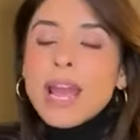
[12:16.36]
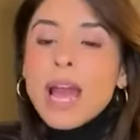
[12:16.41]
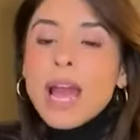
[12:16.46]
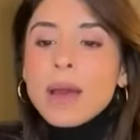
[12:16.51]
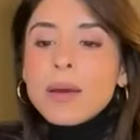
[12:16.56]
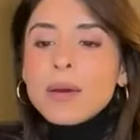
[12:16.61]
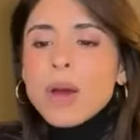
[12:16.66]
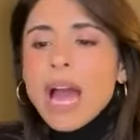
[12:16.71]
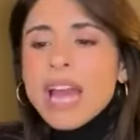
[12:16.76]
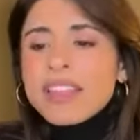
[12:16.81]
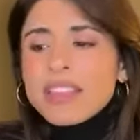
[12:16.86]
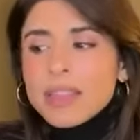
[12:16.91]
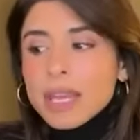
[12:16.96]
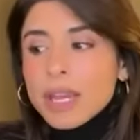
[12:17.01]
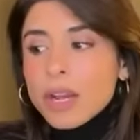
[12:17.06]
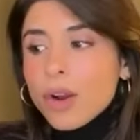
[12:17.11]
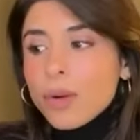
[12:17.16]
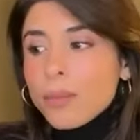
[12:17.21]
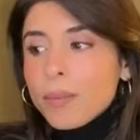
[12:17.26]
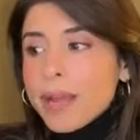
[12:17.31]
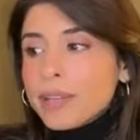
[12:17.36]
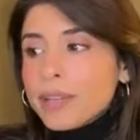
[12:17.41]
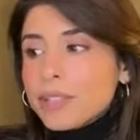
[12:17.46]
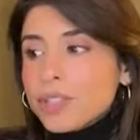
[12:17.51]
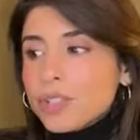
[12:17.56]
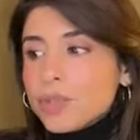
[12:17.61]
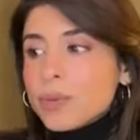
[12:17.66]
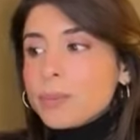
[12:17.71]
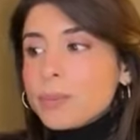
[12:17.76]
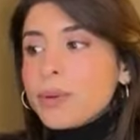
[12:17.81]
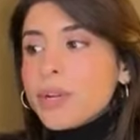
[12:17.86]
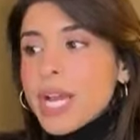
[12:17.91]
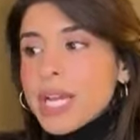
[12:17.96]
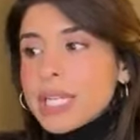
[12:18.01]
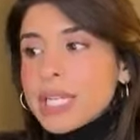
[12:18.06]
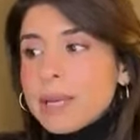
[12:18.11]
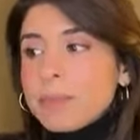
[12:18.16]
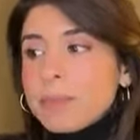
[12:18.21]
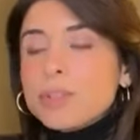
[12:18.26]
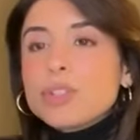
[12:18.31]
I, I think our writers do a pretty
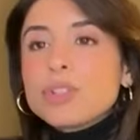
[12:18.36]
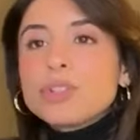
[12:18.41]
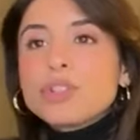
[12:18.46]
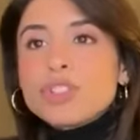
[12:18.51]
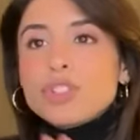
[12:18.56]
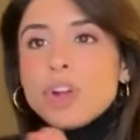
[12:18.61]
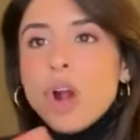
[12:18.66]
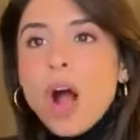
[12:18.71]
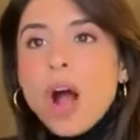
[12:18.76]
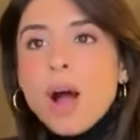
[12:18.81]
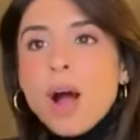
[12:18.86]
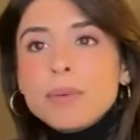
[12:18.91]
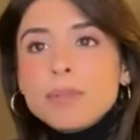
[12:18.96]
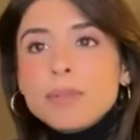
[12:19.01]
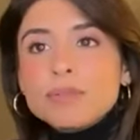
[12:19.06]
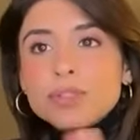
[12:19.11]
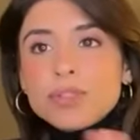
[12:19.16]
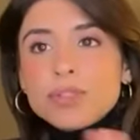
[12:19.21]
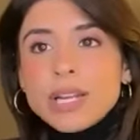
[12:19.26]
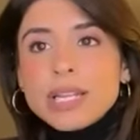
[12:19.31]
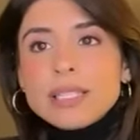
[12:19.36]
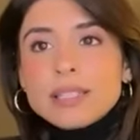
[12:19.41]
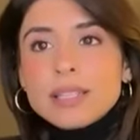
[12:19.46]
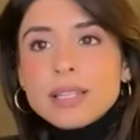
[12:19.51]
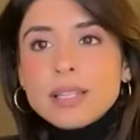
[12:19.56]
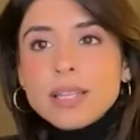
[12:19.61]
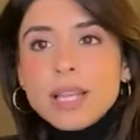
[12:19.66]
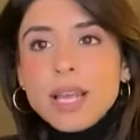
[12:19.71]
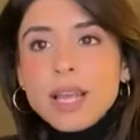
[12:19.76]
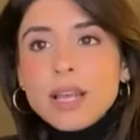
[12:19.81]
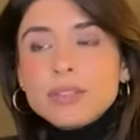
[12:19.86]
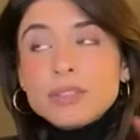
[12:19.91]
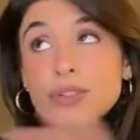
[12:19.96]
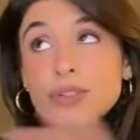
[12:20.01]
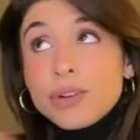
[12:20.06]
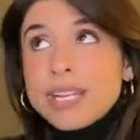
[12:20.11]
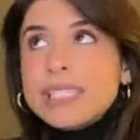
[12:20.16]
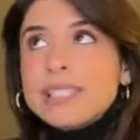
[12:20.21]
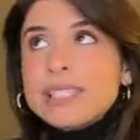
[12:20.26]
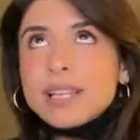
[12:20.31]
exceptional job of translate
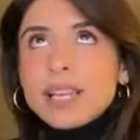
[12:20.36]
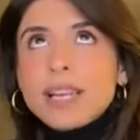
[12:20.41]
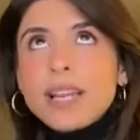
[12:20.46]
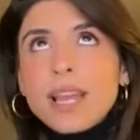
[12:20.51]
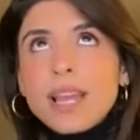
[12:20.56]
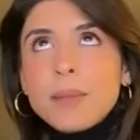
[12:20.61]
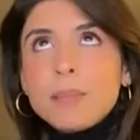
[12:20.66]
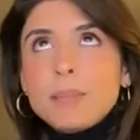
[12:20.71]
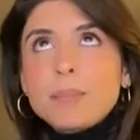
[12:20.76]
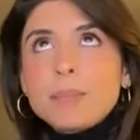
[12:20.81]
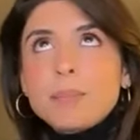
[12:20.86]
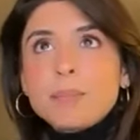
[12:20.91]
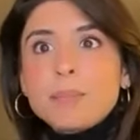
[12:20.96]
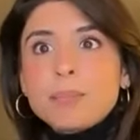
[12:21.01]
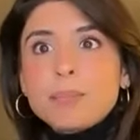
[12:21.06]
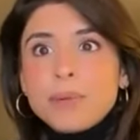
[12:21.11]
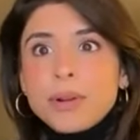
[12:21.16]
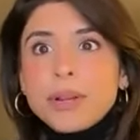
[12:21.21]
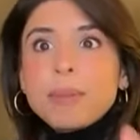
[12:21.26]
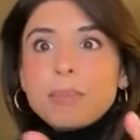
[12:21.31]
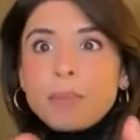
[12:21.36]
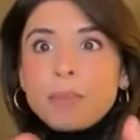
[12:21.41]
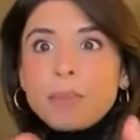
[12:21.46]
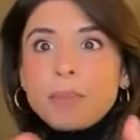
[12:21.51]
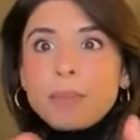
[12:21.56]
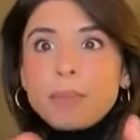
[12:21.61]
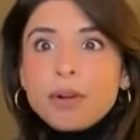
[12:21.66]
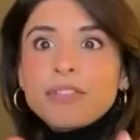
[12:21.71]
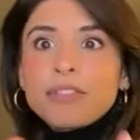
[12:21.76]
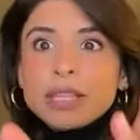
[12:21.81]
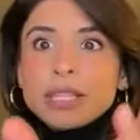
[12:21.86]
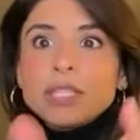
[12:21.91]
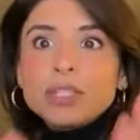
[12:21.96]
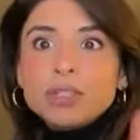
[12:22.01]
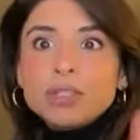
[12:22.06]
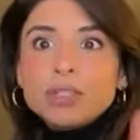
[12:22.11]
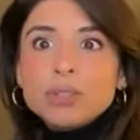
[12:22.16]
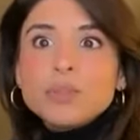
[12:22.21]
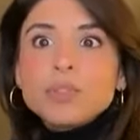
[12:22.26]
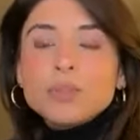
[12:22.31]
translating it pretty perfectly
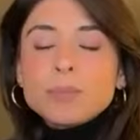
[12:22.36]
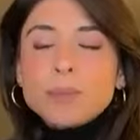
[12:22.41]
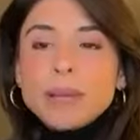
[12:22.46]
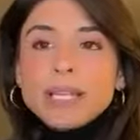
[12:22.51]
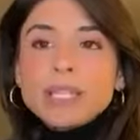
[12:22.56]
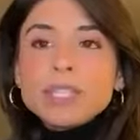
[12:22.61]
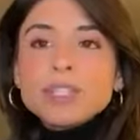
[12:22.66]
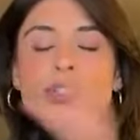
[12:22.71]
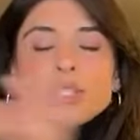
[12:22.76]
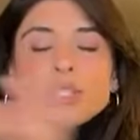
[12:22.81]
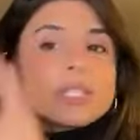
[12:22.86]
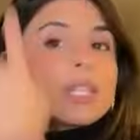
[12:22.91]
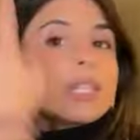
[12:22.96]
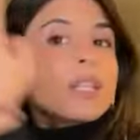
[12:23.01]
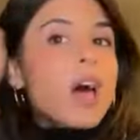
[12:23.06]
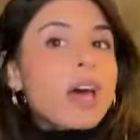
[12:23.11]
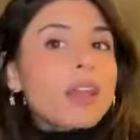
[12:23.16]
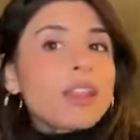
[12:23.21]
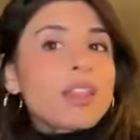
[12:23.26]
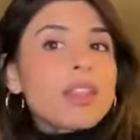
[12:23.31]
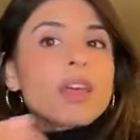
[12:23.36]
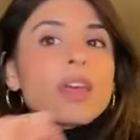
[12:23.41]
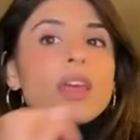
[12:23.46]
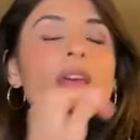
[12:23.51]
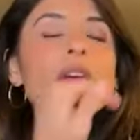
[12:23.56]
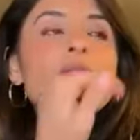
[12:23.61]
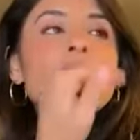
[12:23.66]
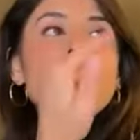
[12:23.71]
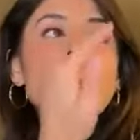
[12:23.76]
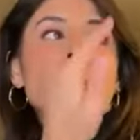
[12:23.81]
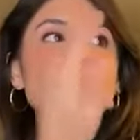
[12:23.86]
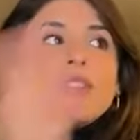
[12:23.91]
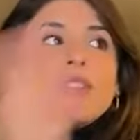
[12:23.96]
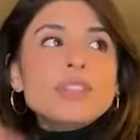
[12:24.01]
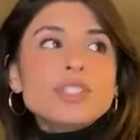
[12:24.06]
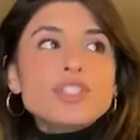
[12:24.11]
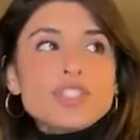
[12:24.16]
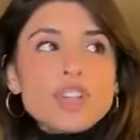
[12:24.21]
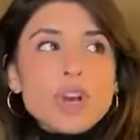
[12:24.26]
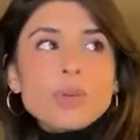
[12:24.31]
to Spanish because a lot of the the
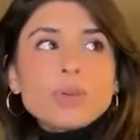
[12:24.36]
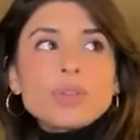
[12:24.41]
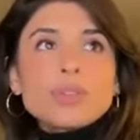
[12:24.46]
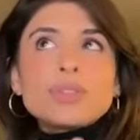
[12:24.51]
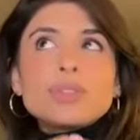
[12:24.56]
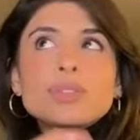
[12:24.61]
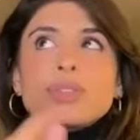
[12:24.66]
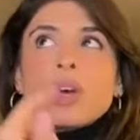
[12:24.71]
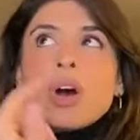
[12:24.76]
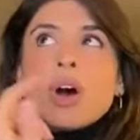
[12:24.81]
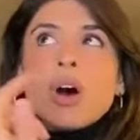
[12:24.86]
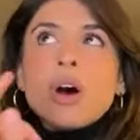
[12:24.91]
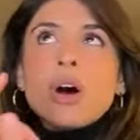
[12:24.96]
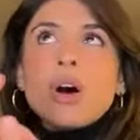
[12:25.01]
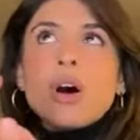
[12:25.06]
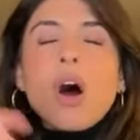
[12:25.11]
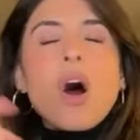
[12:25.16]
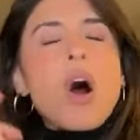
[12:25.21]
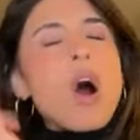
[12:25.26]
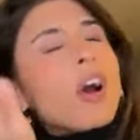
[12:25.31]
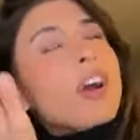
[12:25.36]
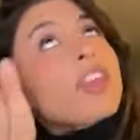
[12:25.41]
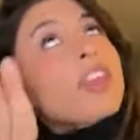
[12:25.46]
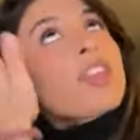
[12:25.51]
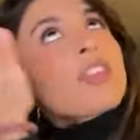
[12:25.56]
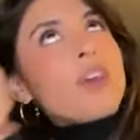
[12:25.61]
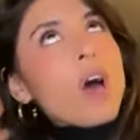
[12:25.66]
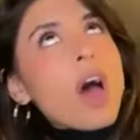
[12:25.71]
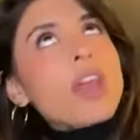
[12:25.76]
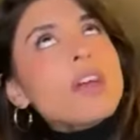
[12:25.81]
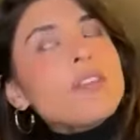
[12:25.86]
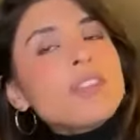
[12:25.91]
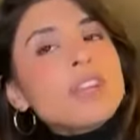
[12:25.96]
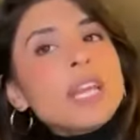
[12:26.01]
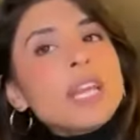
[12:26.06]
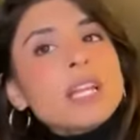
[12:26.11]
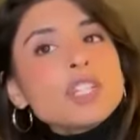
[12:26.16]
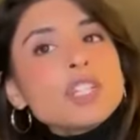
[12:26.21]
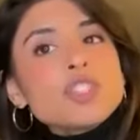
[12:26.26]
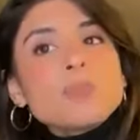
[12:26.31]
jokes are thought of in
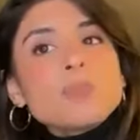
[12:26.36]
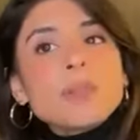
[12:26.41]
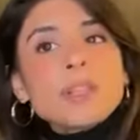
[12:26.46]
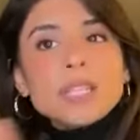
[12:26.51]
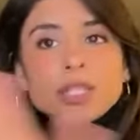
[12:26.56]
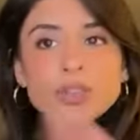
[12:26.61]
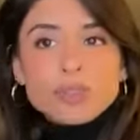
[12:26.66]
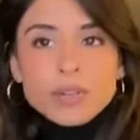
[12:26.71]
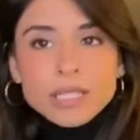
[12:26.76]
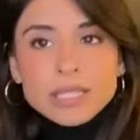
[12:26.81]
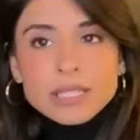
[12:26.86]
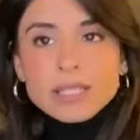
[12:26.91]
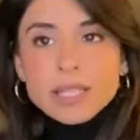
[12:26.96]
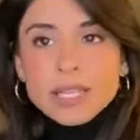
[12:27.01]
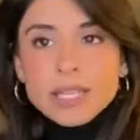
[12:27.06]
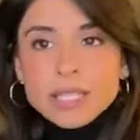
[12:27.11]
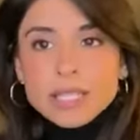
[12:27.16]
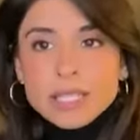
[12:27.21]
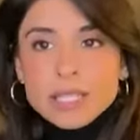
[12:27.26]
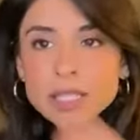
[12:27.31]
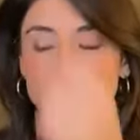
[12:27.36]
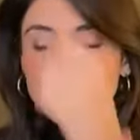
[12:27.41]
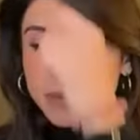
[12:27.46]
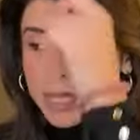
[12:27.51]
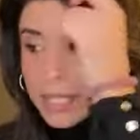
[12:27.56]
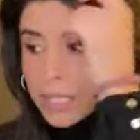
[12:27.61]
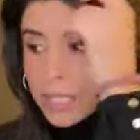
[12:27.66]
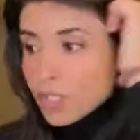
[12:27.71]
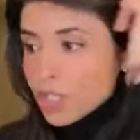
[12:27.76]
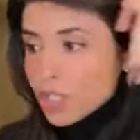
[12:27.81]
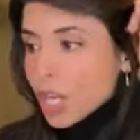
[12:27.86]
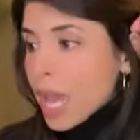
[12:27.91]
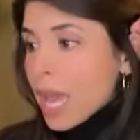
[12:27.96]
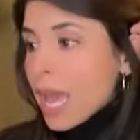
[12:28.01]
English but then translated to Spanish.